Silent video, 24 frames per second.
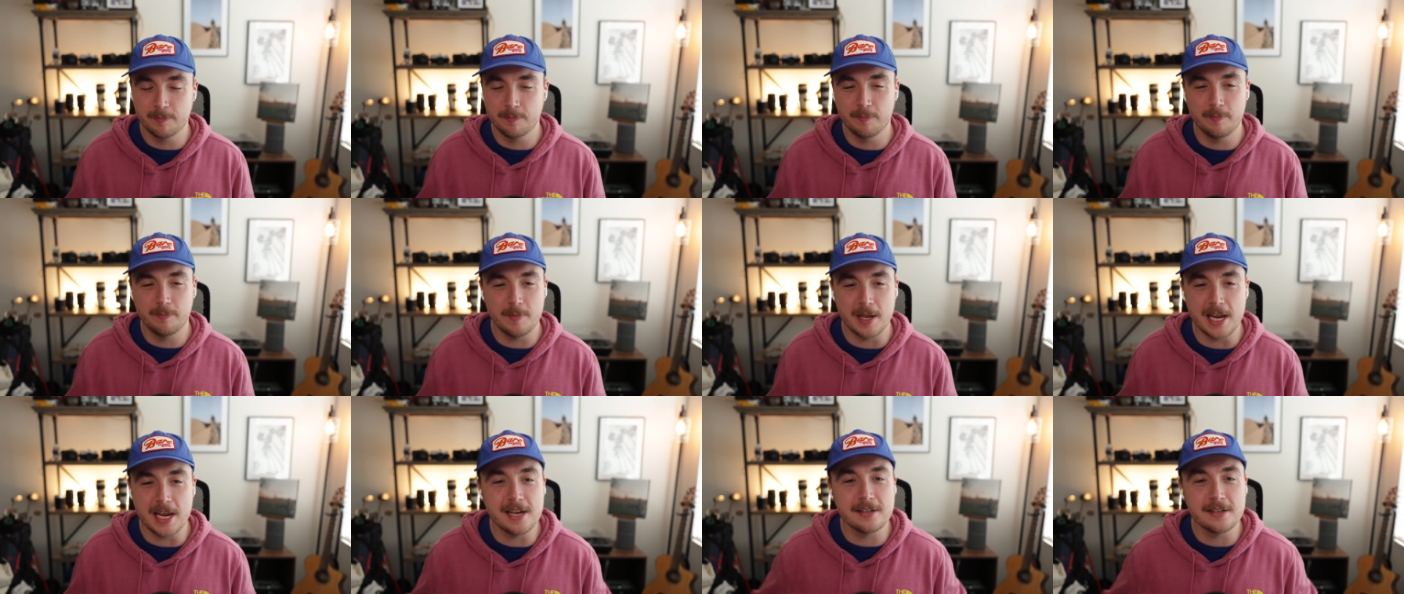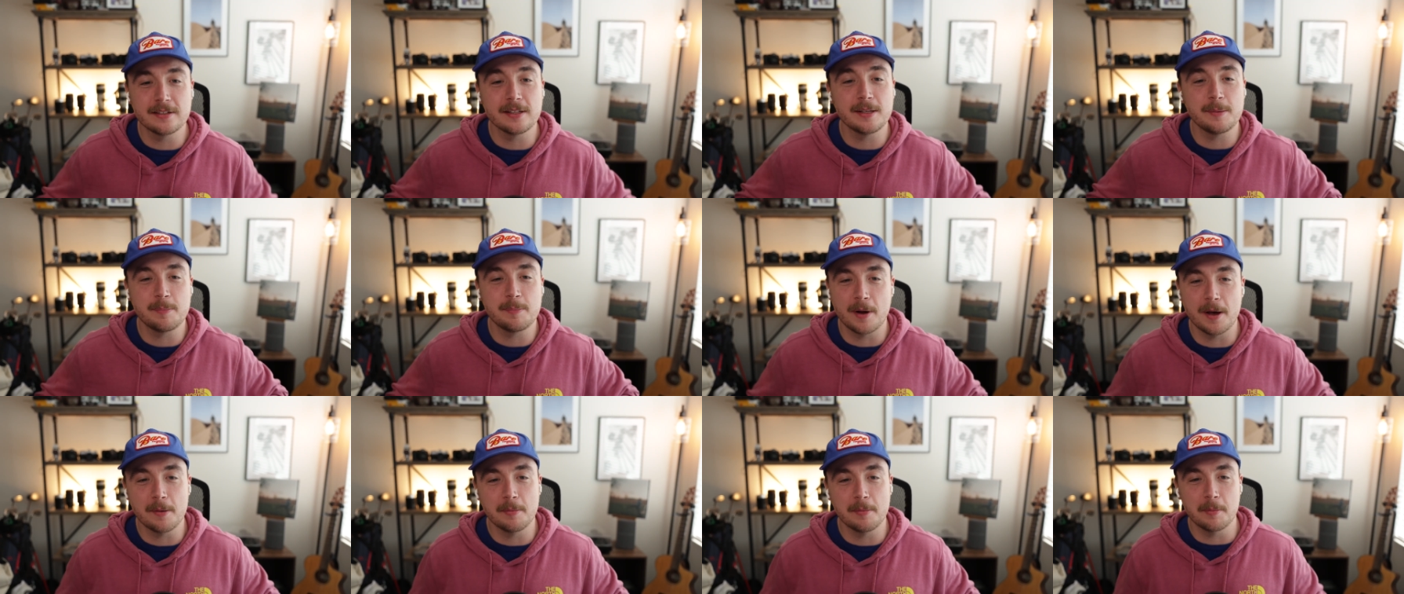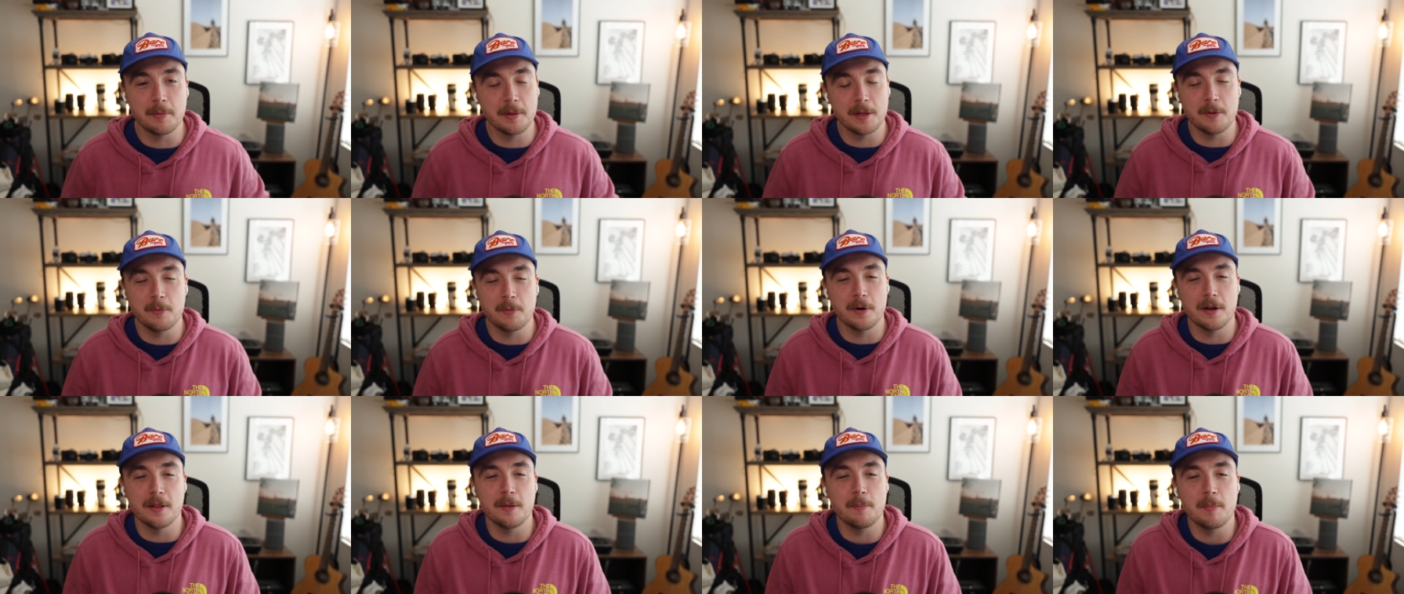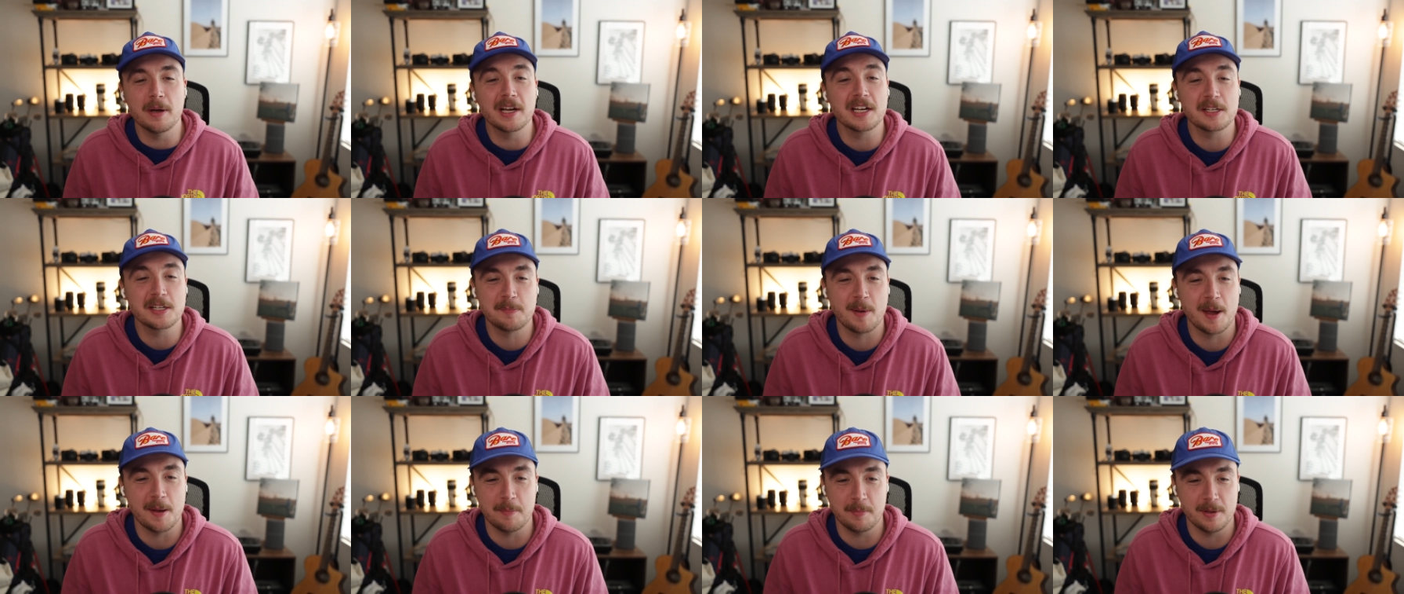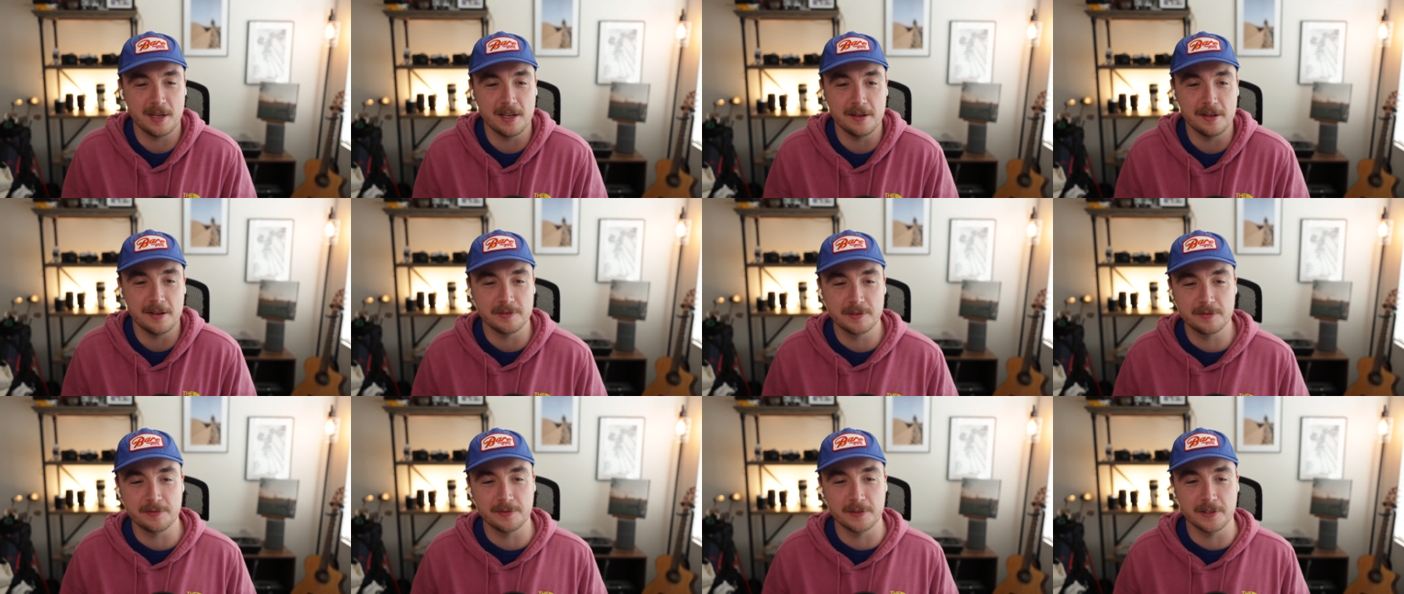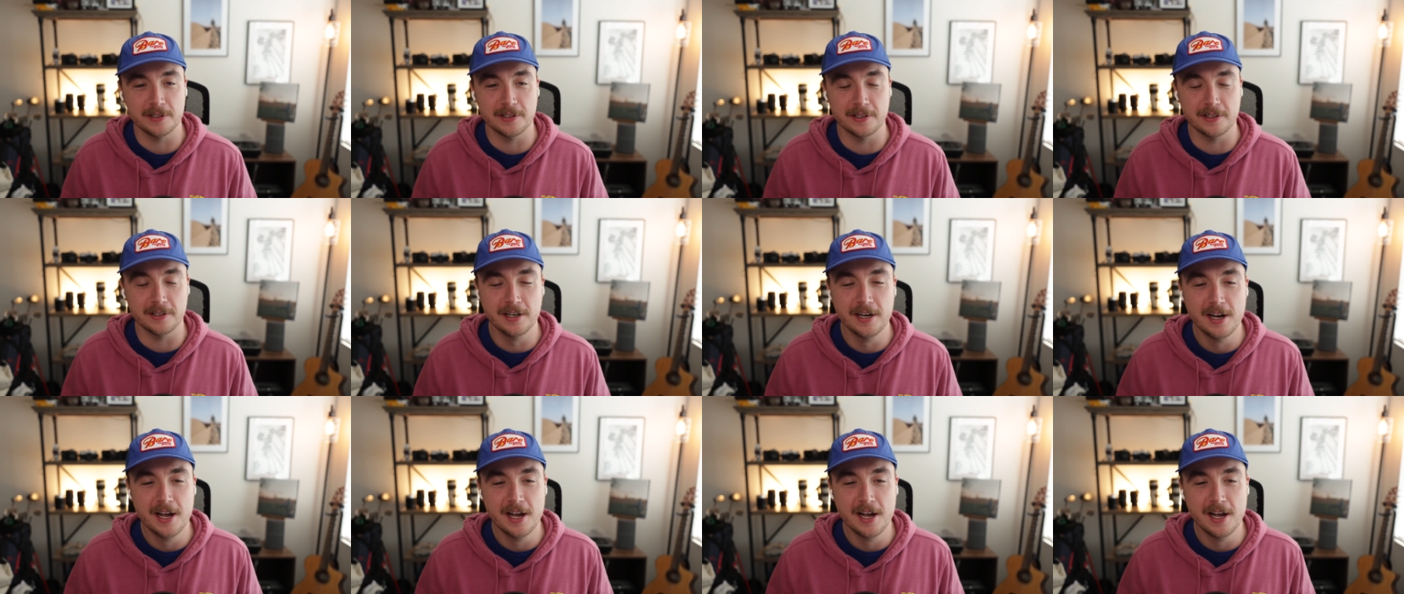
easily probably one of the biggest pet peeves for